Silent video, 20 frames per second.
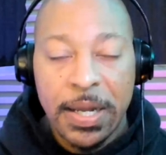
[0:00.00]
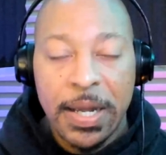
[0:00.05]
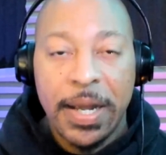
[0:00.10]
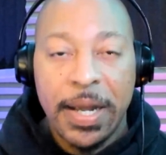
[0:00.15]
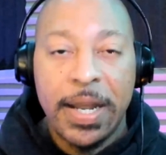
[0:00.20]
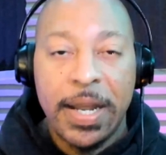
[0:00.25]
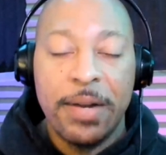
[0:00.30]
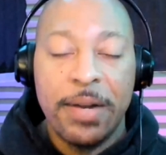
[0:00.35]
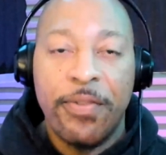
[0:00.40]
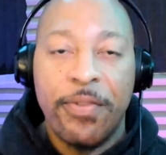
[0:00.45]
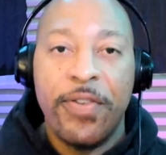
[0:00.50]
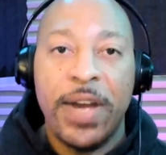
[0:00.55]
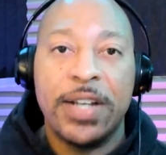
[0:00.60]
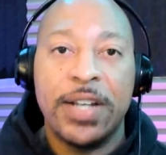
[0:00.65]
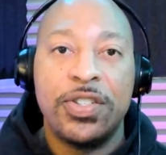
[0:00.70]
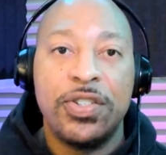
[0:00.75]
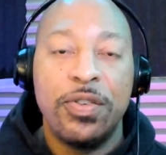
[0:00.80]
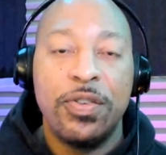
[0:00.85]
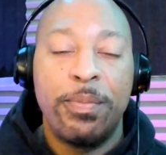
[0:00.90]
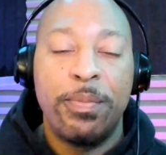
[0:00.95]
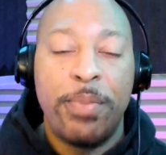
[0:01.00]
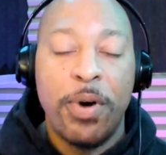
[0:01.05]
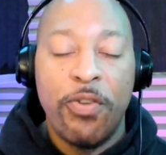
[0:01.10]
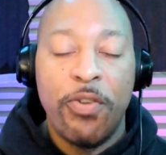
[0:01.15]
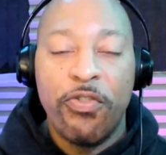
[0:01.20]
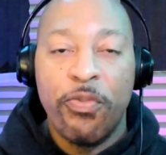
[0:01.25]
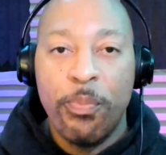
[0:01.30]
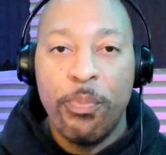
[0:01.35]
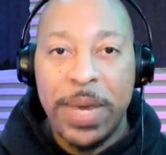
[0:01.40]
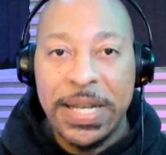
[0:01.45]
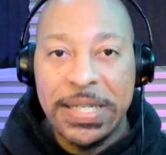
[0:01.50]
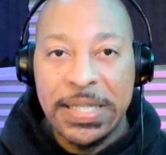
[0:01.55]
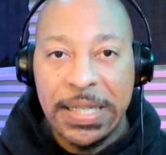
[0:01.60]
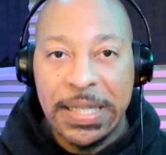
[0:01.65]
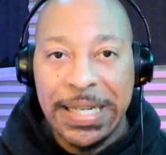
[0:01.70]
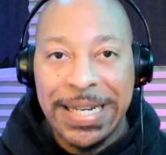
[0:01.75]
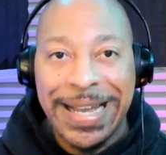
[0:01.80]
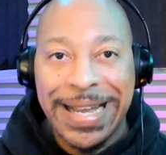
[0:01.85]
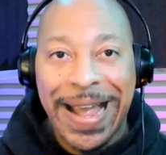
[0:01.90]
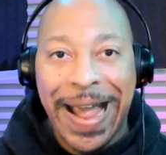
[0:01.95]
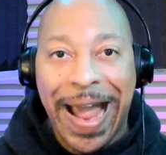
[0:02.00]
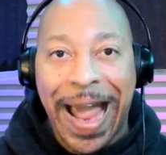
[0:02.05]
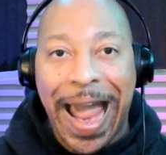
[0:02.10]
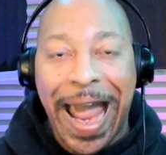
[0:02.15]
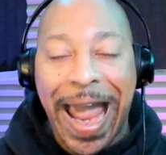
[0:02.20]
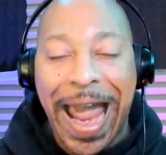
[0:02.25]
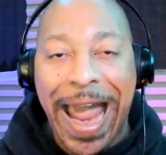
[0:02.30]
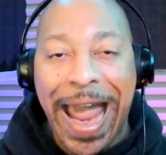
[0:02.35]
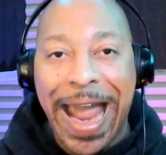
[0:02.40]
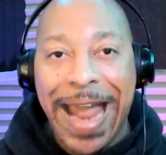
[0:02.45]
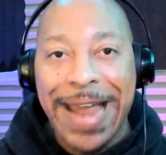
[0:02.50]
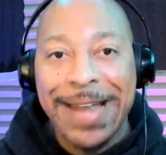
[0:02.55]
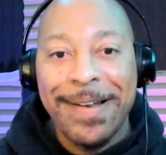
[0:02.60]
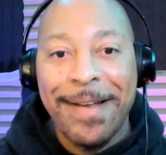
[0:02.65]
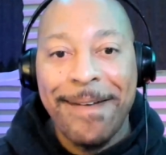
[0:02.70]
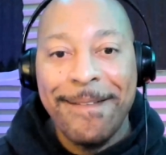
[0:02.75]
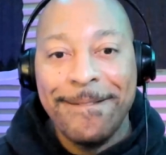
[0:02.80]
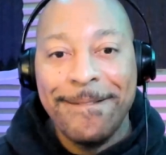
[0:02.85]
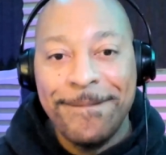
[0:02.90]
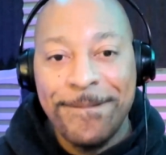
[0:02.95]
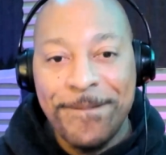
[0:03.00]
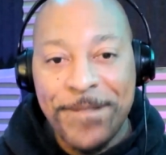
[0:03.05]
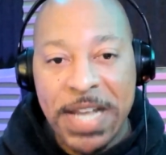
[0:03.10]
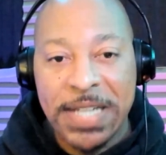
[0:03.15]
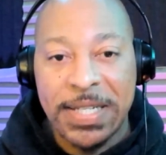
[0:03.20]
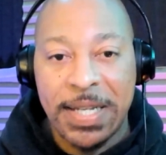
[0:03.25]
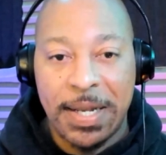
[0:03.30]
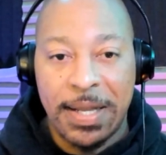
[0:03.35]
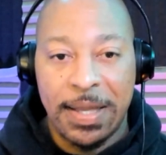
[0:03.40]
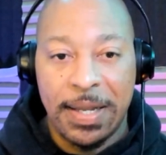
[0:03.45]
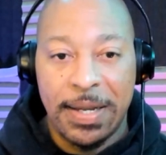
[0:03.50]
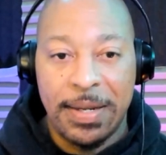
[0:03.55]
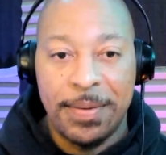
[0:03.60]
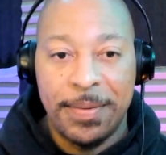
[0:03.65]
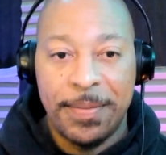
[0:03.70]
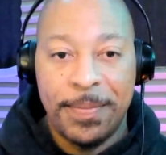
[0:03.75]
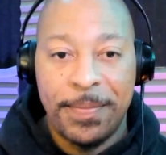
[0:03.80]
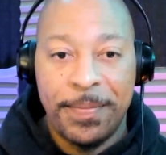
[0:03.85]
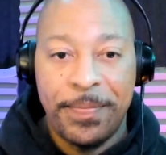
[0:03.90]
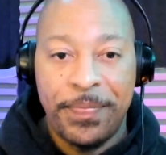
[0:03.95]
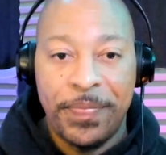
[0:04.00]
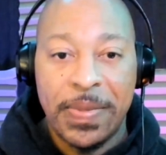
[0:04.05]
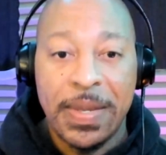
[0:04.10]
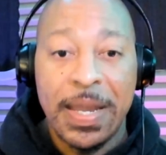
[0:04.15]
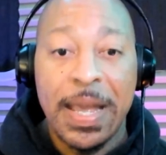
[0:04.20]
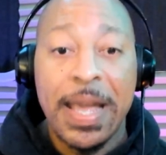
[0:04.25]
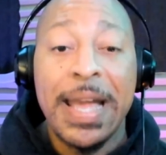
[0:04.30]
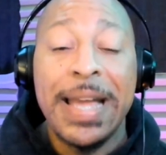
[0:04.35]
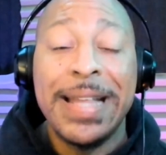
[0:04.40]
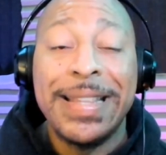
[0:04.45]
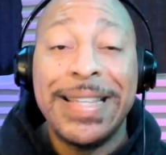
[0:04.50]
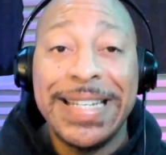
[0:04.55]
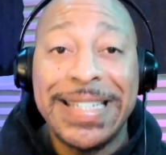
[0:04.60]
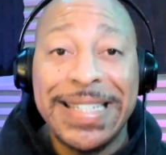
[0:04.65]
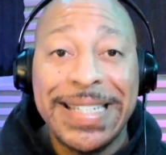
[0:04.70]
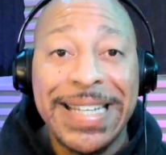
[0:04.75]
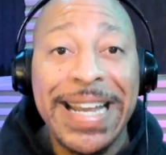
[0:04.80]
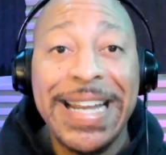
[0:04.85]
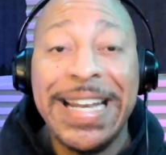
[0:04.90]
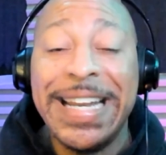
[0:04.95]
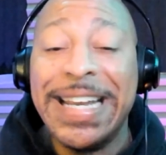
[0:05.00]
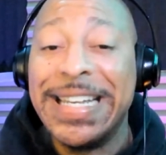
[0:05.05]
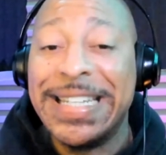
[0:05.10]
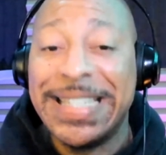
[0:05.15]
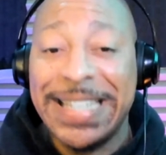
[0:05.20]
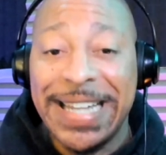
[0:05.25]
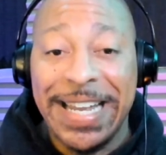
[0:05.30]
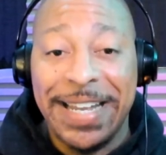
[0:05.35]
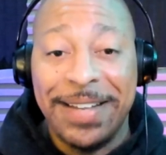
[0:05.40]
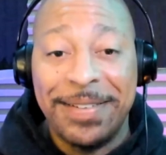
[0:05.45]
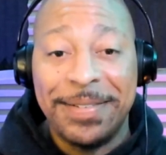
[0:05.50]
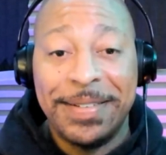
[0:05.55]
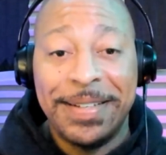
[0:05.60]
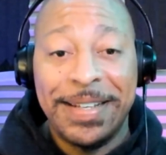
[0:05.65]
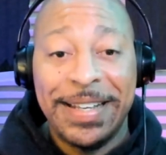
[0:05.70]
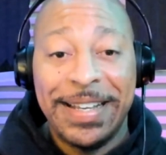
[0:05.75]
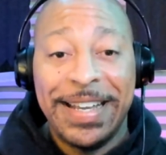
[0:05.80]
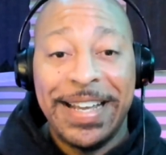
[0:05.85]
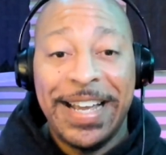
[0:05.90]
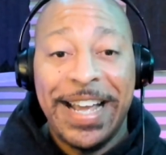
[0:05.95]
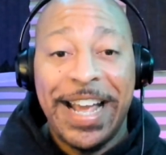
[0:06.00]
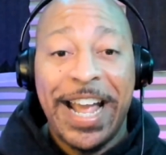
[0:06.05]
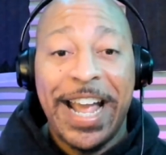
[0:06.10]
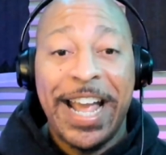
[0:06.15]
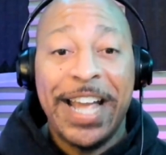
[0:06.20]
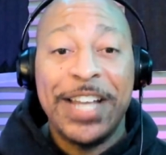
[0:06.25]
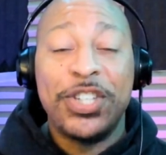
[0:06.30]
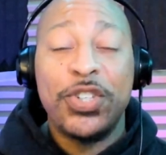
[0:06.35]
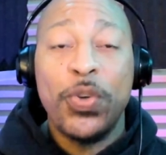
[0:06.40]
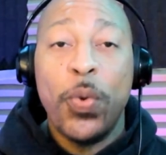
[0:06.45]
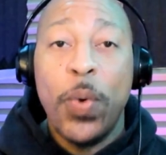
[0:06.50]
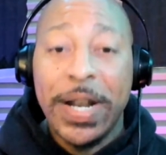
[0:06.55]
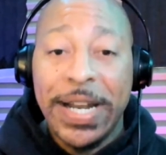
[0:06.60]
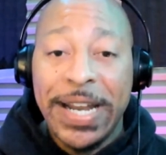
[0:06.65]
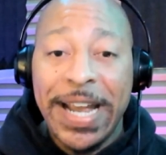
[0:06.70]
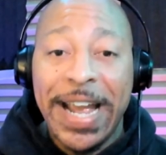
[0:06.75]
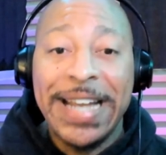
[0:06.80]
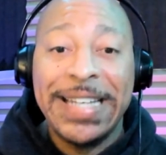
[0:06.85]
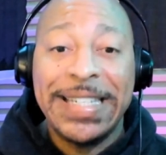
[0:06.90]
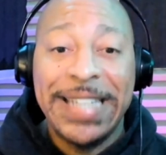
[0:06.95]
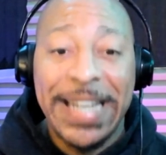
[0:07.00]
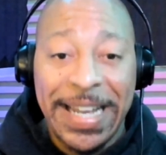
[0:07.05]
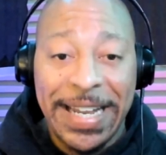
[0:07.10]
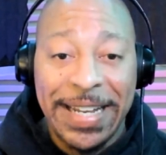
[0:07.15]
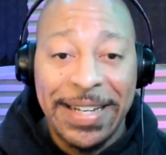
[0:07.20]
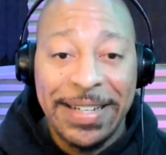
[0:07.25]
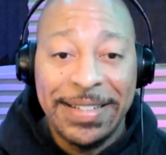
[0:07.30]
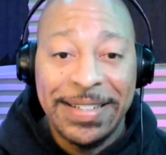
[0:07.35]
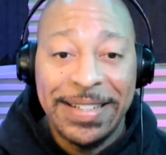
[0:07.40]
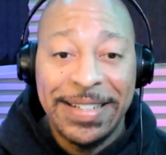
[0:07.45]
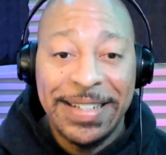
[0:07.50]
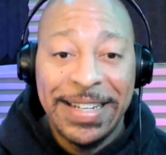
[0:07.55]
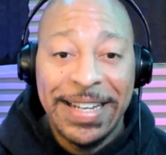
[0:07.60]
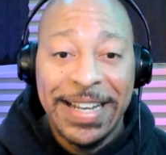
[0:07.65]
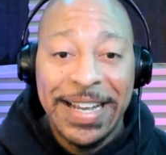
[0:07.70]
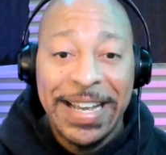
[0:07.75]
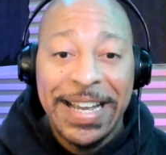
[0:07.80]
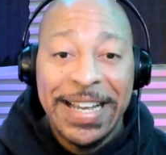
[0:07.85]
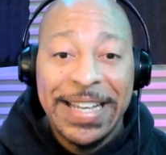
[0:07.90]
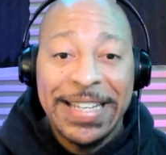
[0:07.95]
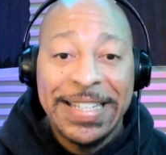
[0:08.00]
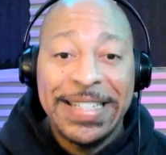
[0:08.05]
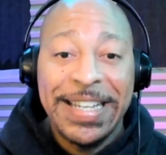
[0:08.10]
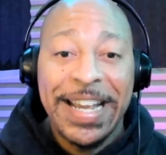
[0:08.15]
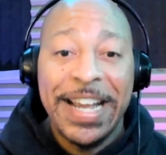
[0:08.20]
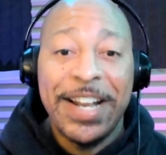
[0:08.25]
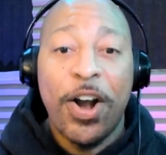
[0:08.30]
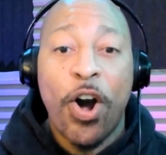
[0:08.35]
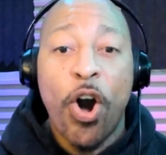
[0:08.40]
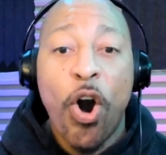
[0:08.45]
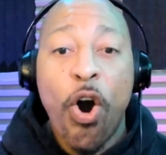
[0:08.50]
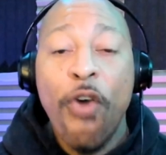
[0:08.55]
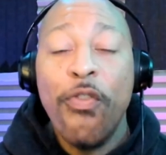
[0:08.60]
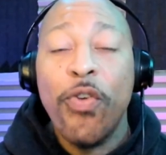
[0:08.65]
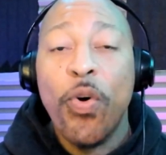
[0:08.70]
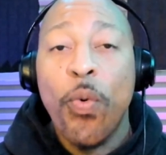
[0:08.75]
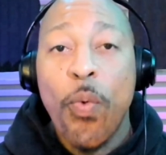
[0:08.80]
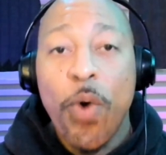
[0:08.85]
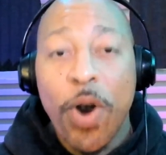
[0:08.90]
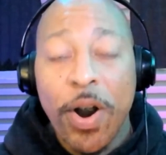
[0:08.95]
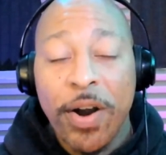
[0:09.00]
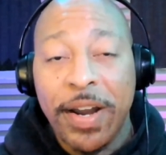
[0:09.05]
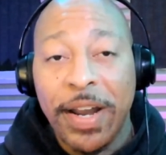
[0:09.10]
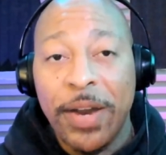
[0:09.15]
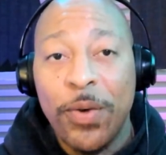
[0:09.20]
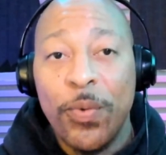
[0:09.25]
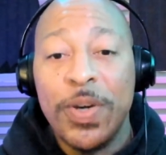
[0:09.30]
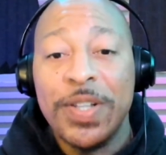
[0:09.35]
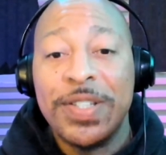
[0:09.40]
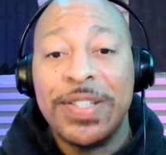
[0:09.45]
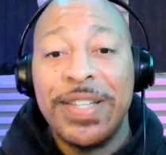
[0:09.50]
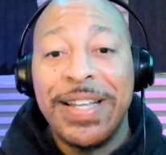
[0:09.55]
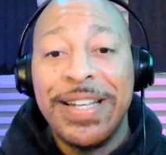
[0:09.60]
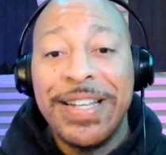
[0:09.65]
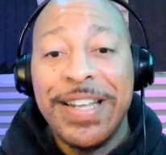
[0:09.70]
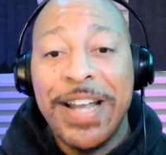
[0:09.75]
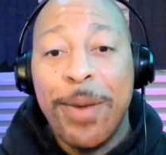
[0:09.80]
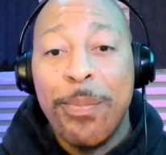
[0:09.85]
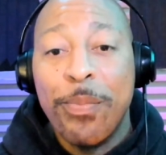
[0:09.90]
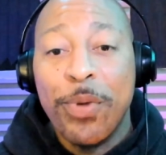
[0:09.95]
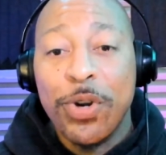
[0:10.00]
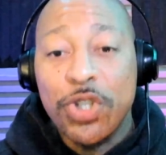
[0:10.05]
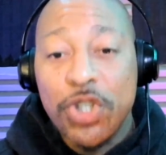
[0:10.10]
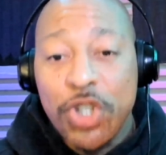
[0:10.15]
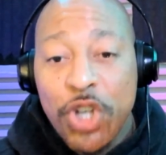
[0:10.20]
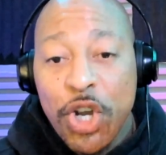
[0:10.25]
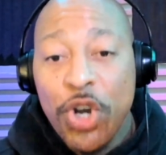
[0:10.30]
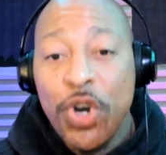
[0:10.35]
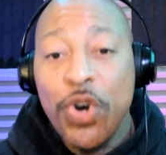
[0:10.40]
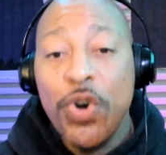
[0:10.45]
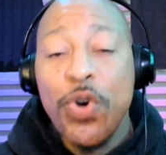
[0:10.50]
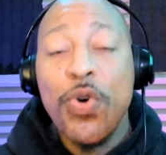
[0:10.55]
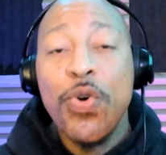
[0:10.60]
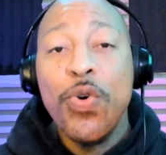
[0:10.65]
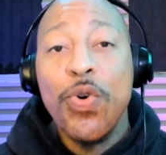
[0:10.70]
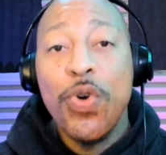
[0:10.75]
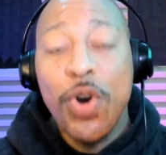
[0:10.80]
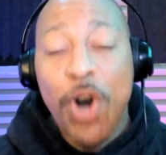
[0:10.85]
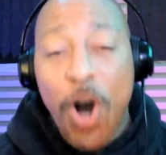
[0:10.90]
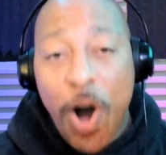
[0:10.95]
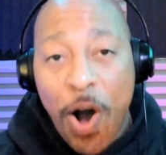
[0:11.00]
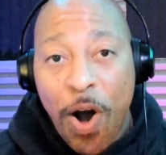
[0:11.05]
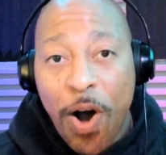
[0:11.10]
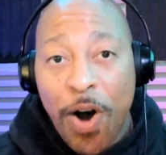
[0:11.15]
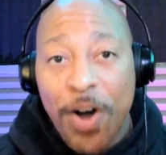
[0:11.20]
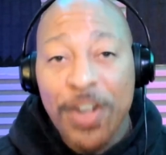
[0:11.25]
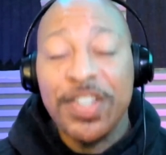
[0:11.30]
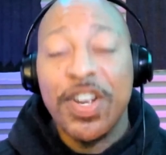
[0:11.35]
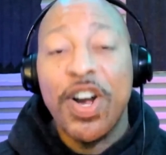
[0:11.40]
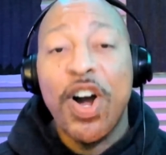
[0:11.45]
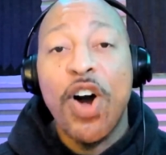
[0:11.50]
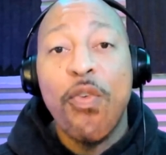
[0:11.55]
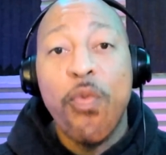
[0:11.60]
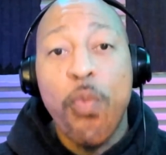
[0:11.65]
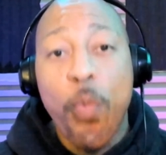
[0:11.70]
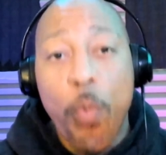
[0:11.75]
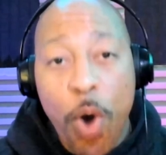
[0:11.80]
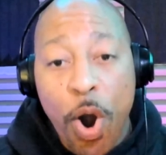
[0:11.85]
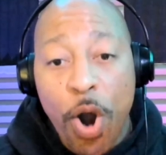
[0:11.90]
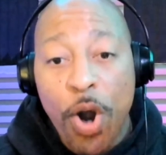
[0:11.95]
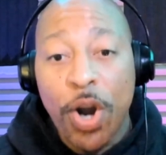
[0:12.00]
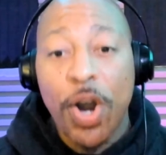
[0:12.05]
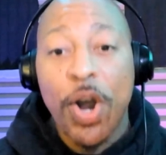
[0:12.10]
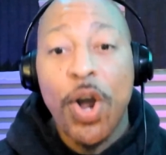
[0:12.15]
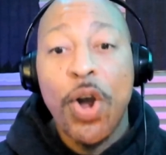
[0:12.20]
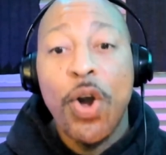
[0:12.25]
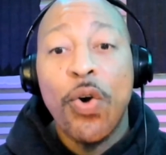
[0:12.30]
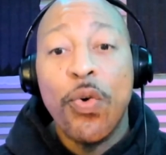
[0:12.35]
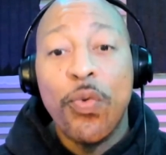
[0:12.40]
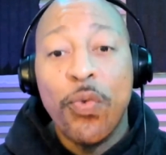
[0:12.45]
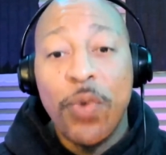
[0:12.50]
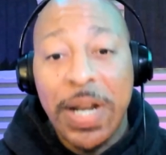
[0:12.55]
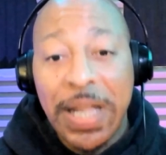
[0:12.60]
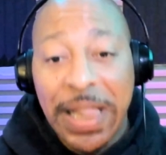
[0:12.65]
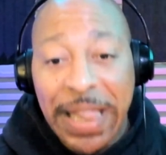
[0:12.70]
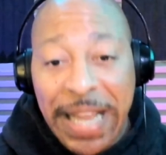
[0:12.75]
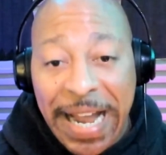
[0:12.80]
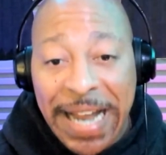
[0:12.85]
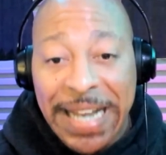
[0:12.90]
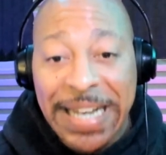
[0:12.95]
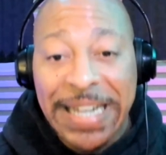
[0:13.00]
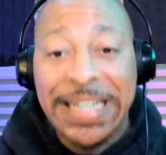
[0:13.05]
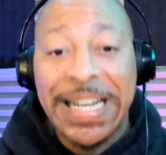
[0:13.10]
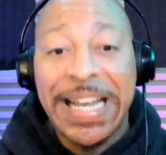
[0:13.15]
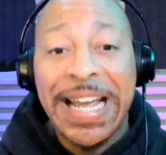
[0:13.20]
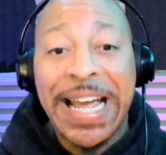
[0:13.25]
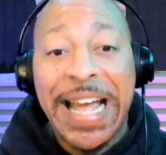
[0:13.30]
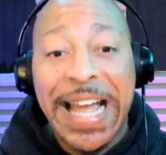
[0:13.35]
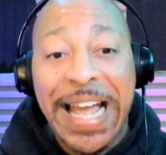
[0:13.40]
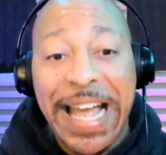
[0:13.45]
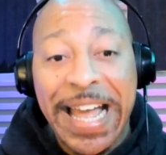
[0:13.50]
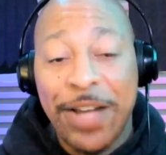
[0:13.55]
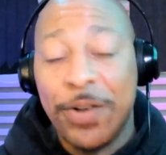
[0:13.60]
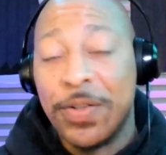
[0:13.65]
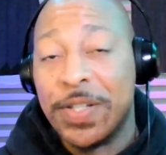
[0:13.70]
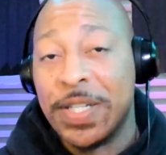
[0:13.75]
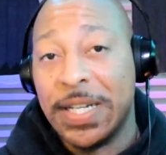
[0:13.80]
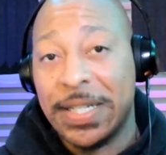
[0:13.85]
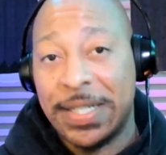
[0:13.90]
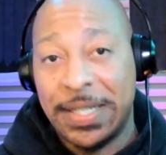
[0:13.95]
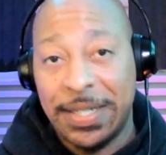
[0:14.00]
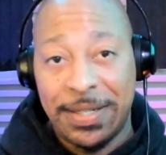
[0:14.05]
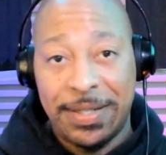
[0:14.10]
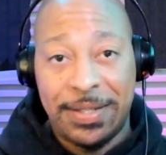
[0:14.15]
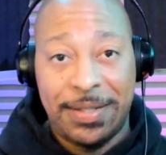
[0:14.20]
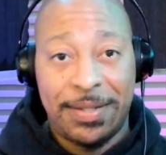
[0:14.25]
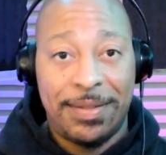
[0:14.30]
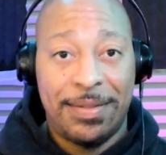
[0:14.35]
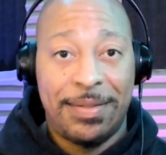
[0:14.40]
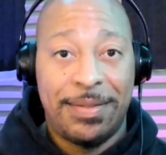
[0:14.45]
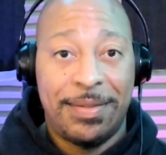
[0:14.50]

can affect you both mentally and physically. The CDC in 2018 said overworking was the number 2 cause of work-related illnesses.